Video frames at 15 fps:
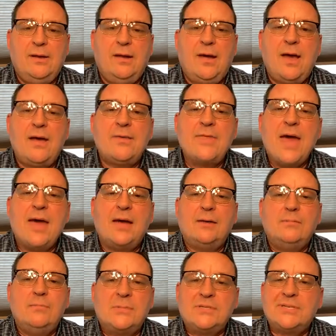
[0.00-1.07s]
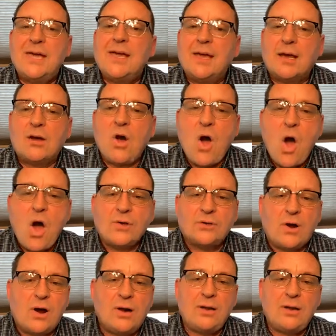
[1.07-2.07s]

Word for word: uh, that mosaic call to our,